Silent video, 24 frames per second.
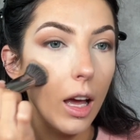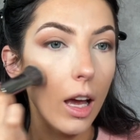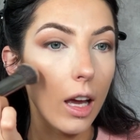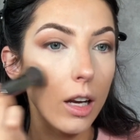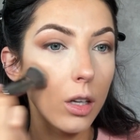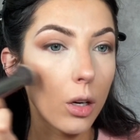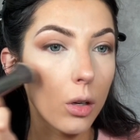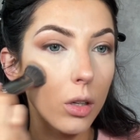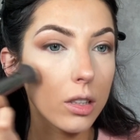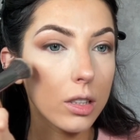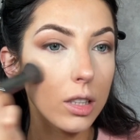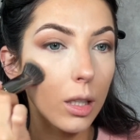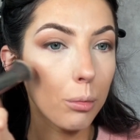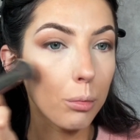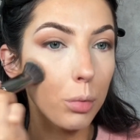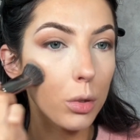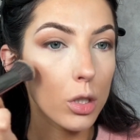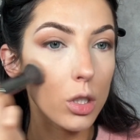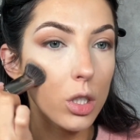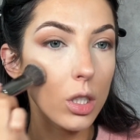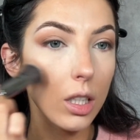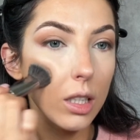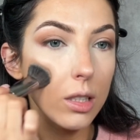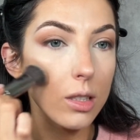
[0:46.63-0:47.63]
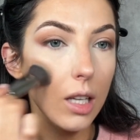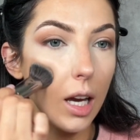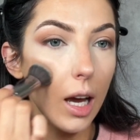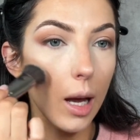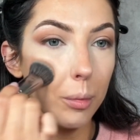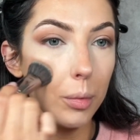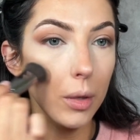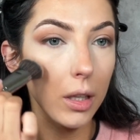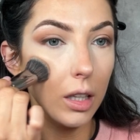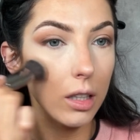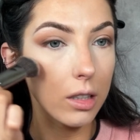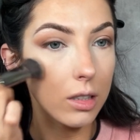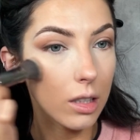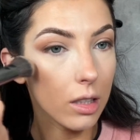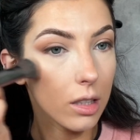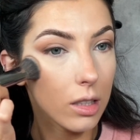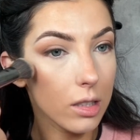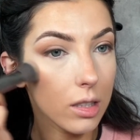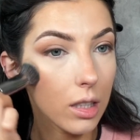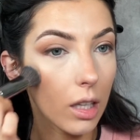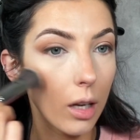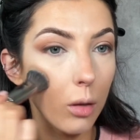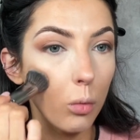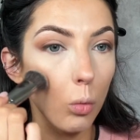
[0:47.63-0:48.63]
And notice I'm pushing and tapping into the
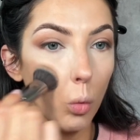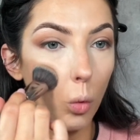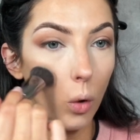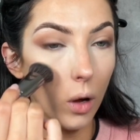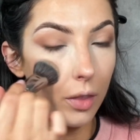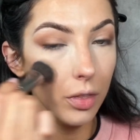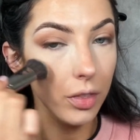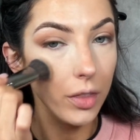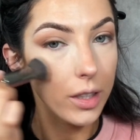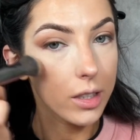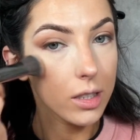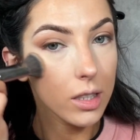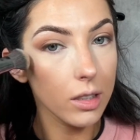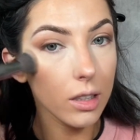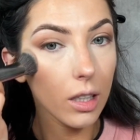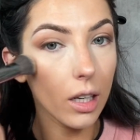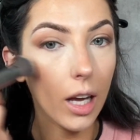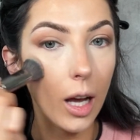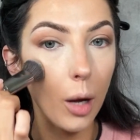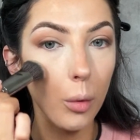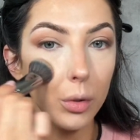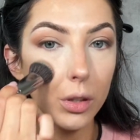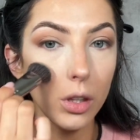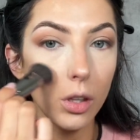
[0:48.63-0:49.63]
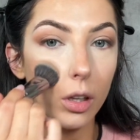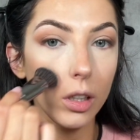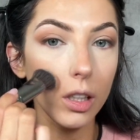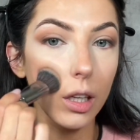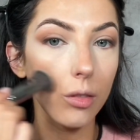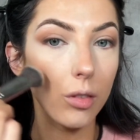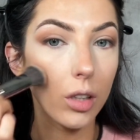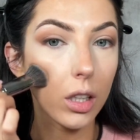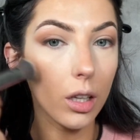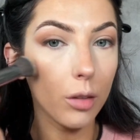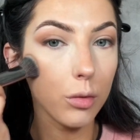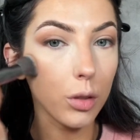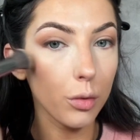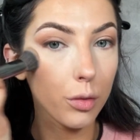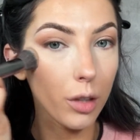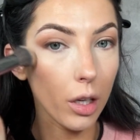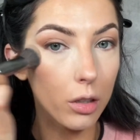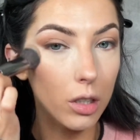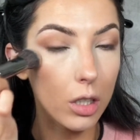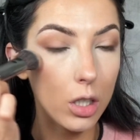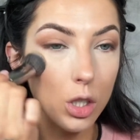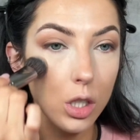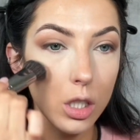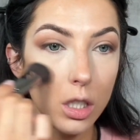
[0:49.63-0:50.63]
skin. 1, this is going to help with longevity of your
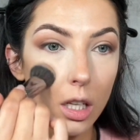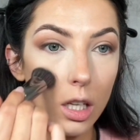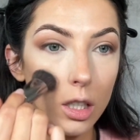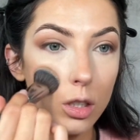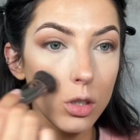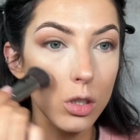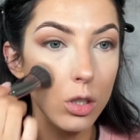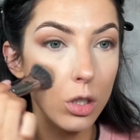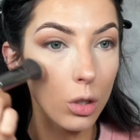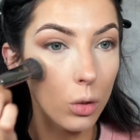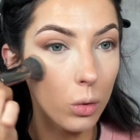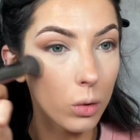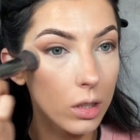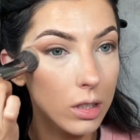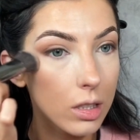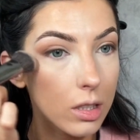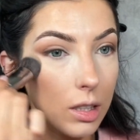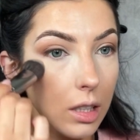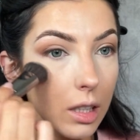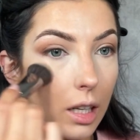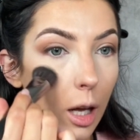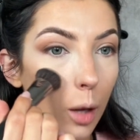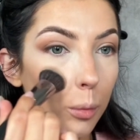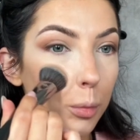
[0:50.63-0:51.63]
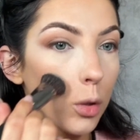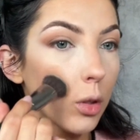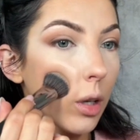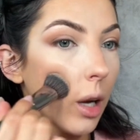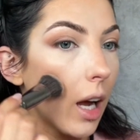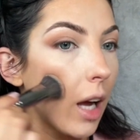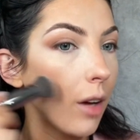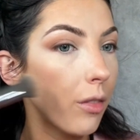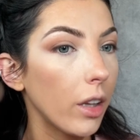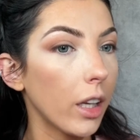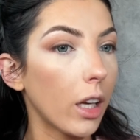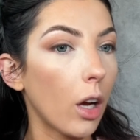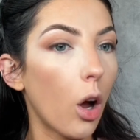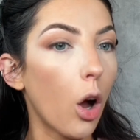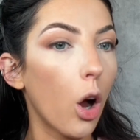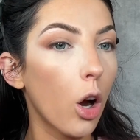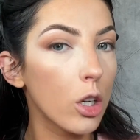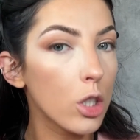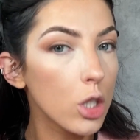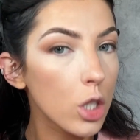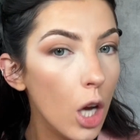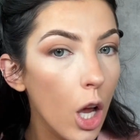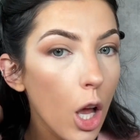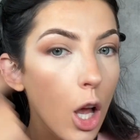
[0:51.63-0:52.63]
foundation, and 2, this is going to help you not have like a
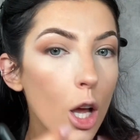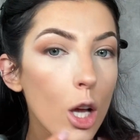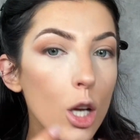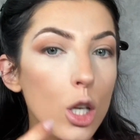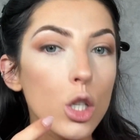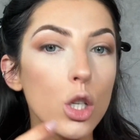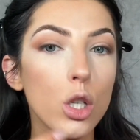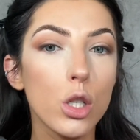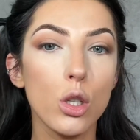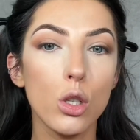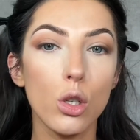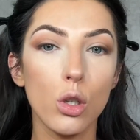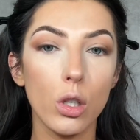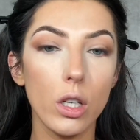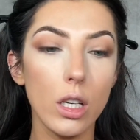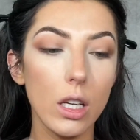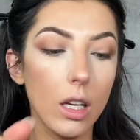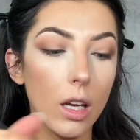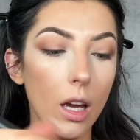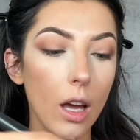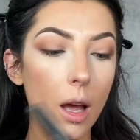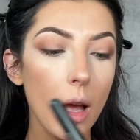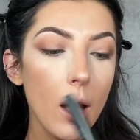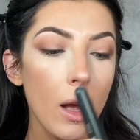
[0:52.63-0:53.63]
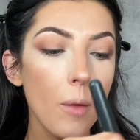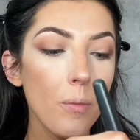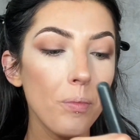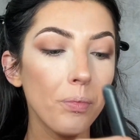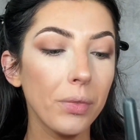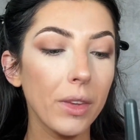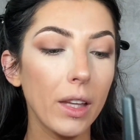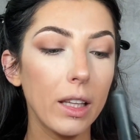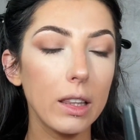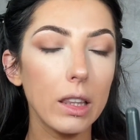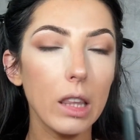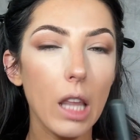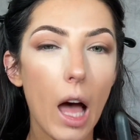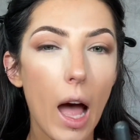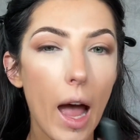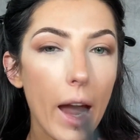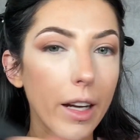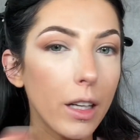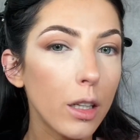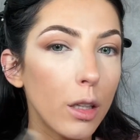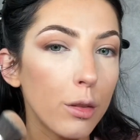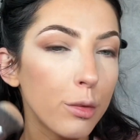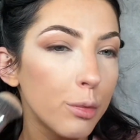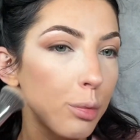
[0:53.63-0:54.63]
harsh streak
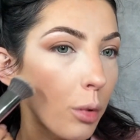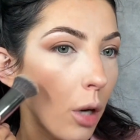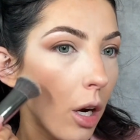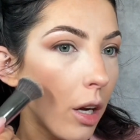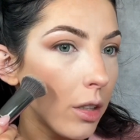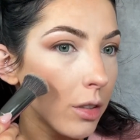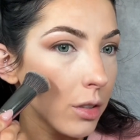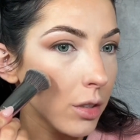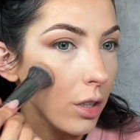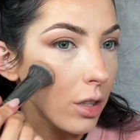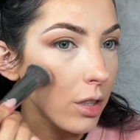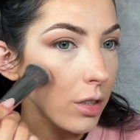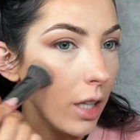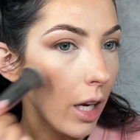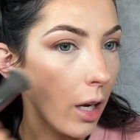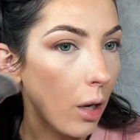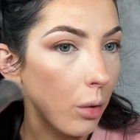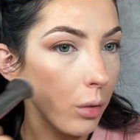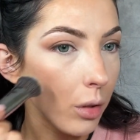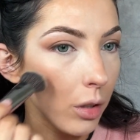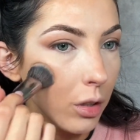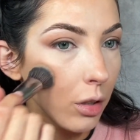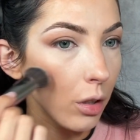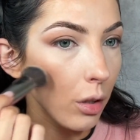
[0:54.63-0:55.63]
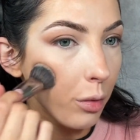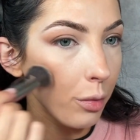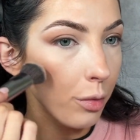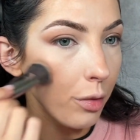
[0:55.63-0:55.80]
line of bronzer down your